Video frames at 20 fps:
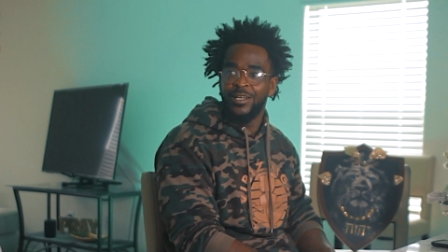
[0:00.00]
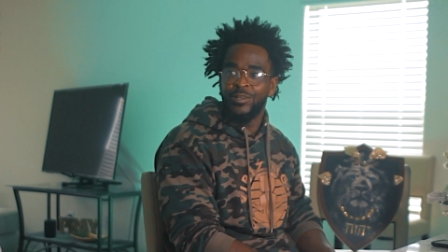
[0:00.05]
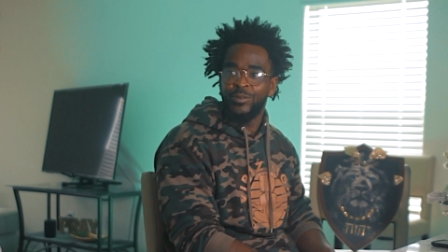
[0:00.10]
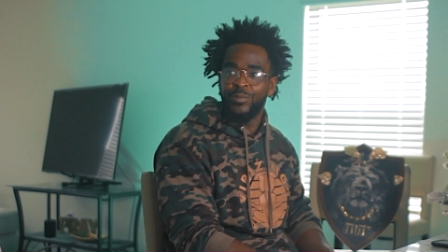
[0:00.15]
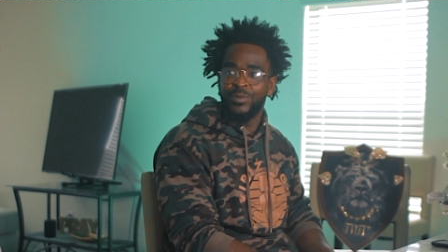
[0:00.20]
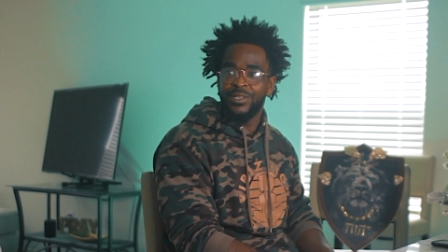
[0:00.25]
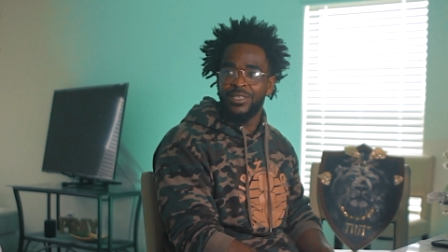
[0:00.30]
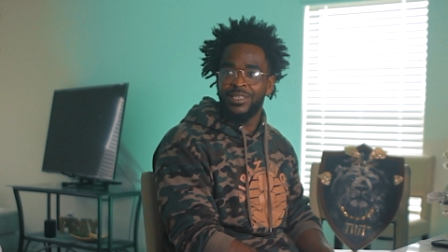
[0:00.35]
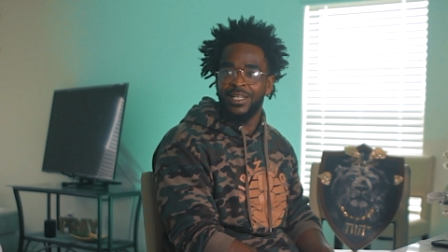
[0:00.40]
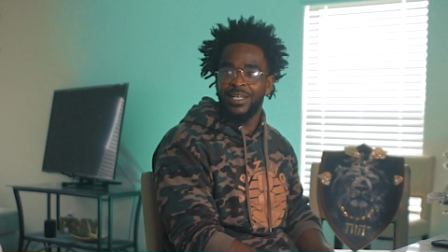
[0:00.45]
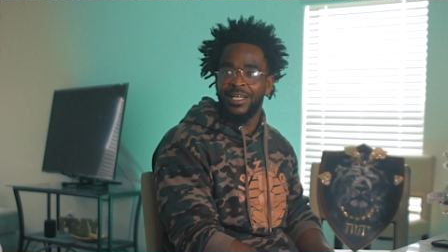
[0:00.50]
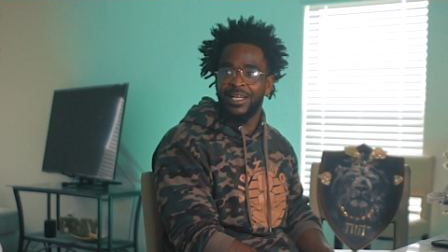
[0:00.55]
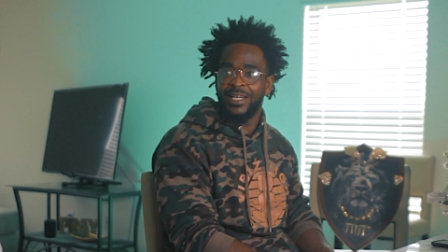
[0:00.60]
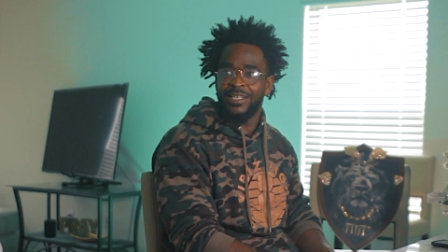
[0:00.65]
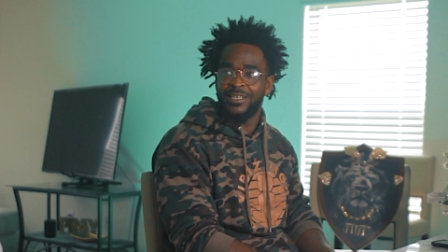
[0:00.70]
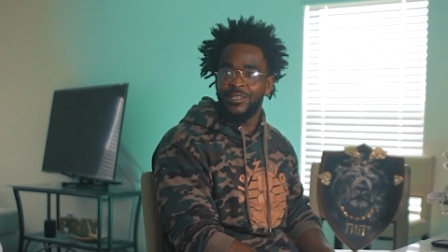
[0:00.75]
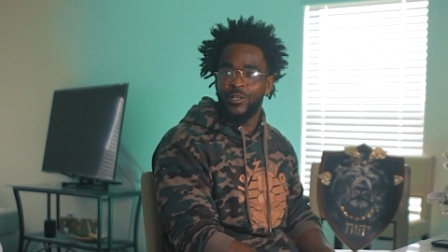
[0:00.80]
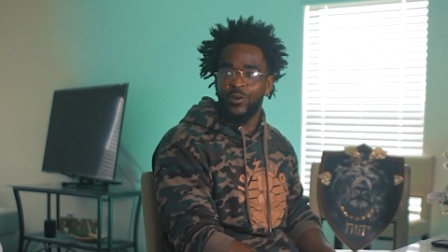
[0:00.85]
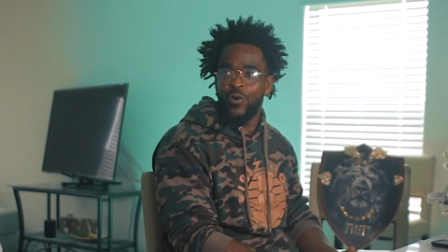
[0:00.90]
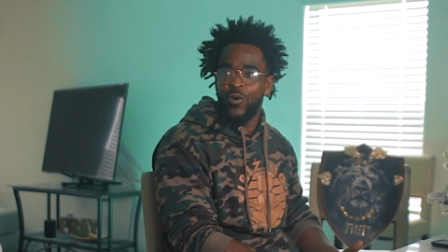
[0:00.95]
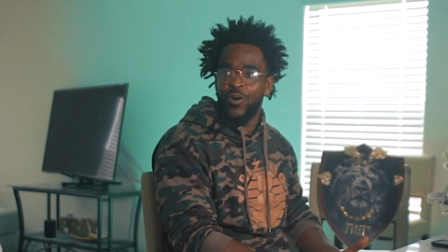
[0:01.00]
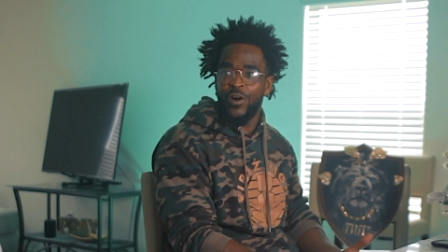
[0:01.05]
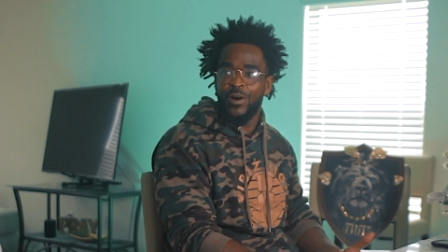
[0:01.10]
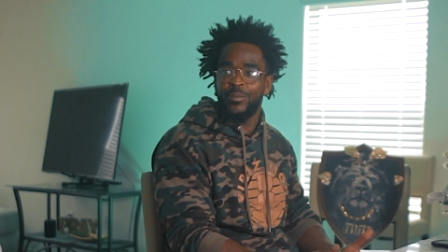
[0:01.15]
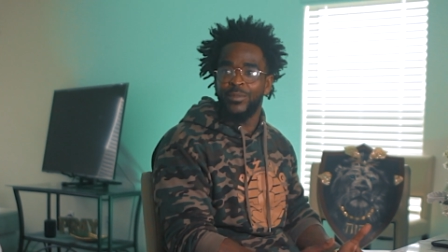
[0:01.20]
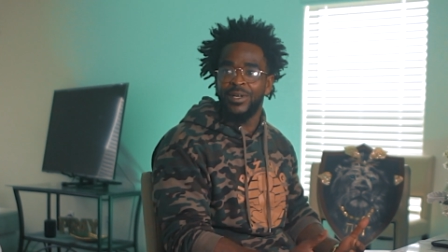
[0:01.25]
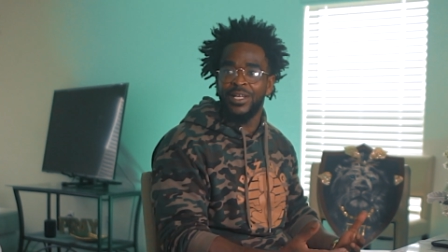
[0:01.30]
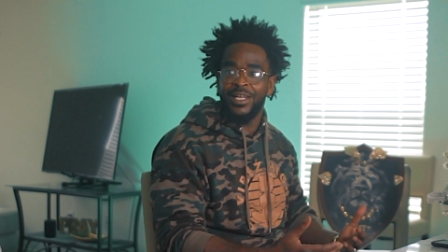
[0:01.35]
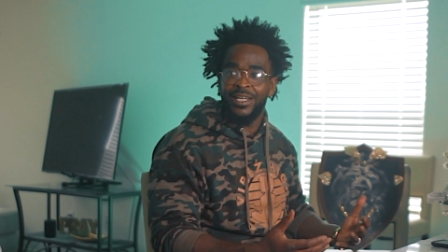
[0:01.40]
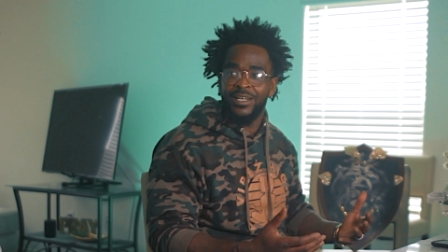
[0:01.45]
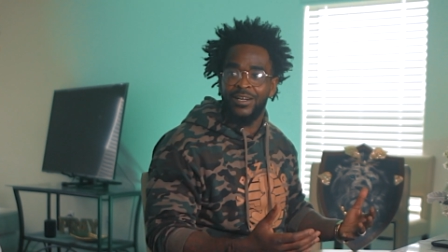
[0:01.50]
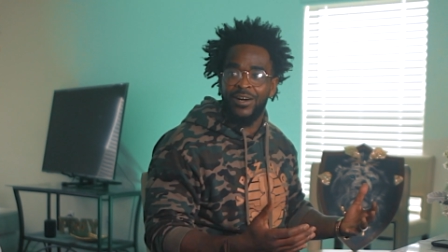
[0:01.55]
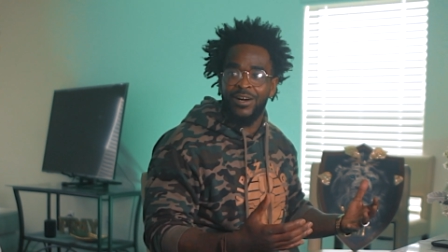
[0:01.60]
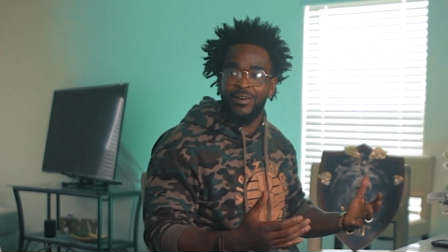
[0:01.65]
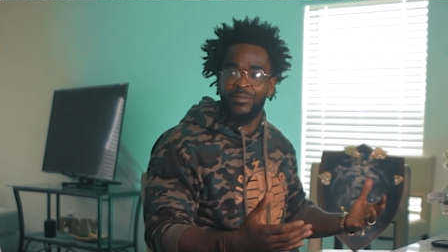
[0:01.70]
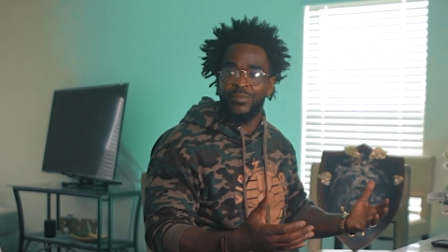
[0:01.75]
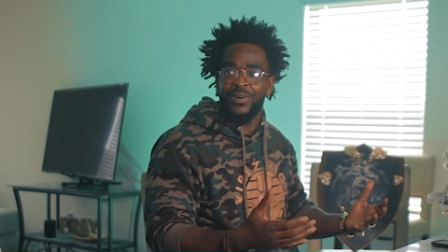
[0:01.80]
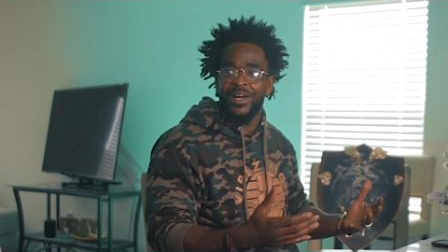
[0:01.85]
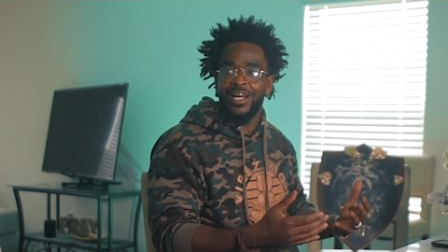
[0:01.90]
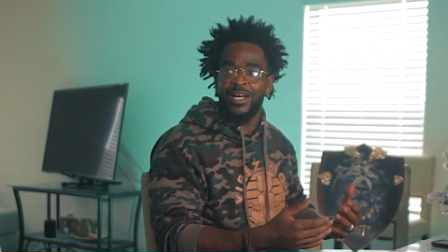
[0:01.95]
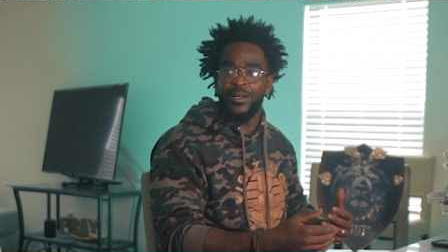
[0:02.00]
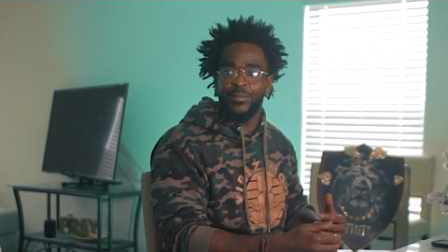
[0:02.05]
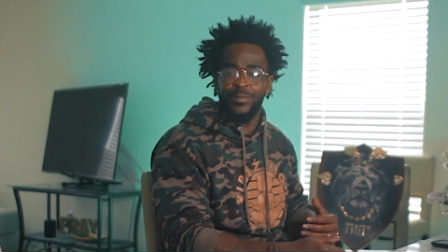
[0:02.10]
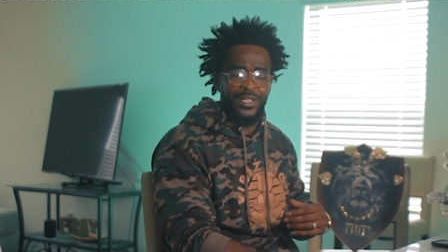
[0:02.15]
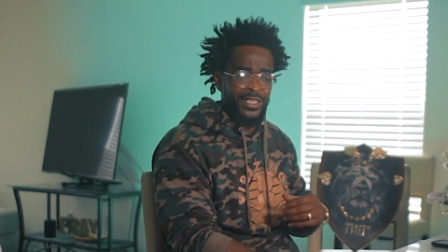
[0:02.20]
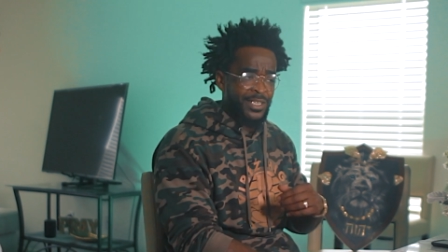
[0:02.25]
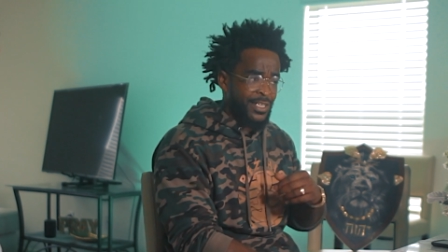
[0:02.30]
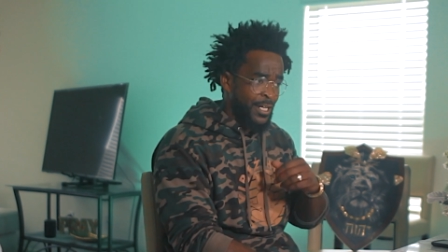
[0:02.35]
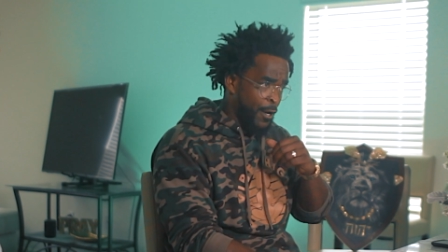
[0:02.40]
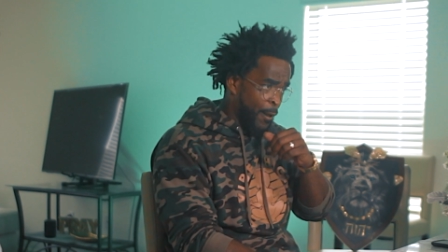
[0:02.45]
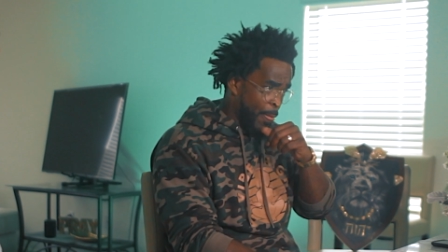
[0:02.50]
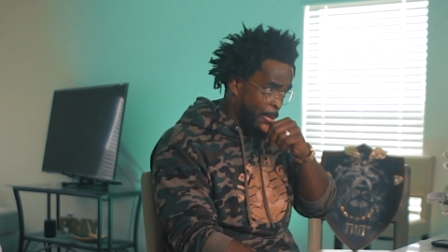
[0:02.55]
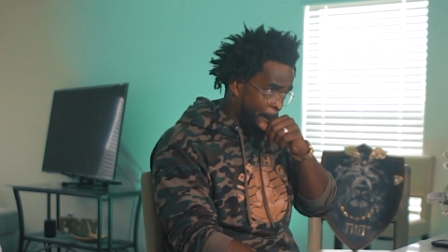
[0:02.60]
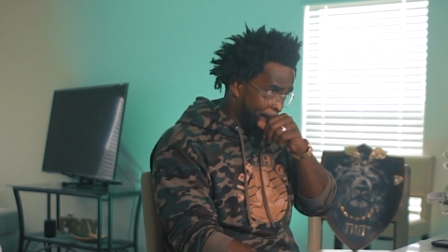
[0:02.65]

What we said it's no harmony in our environment,